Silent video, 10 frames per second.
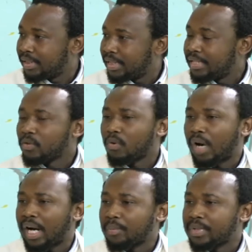So
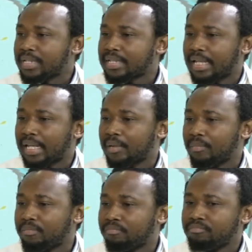I must,
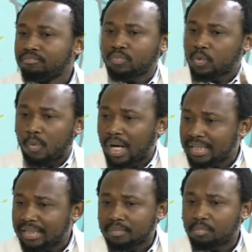
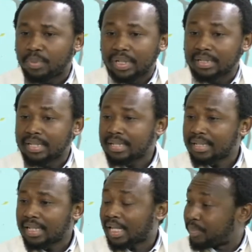one, build
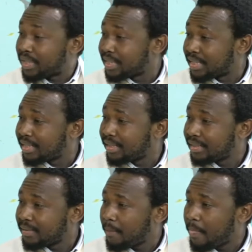capacity
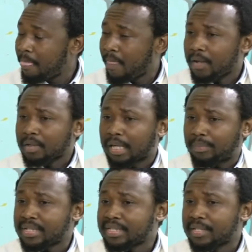
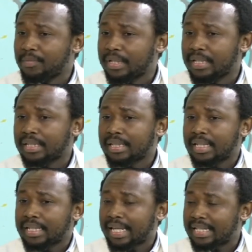being
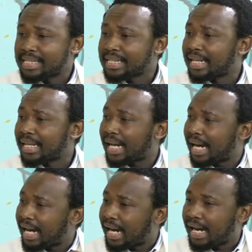cancer
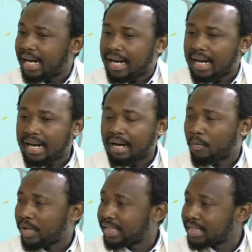
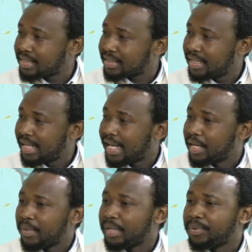awareness, and
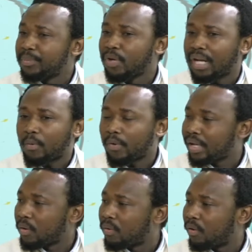make people aware
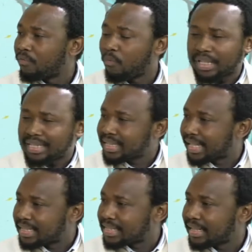of what is
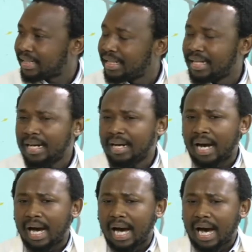cancer,
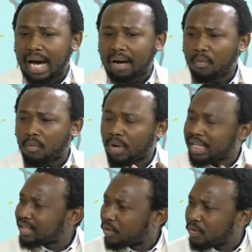what are
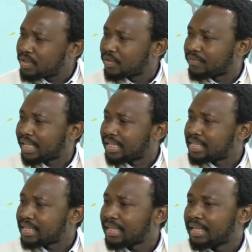the causes of
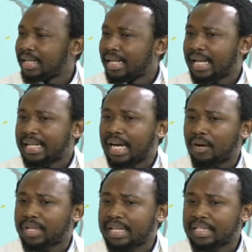cancer, and how
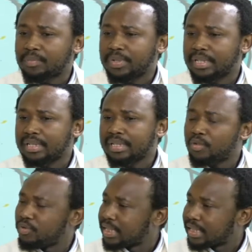can it be treated.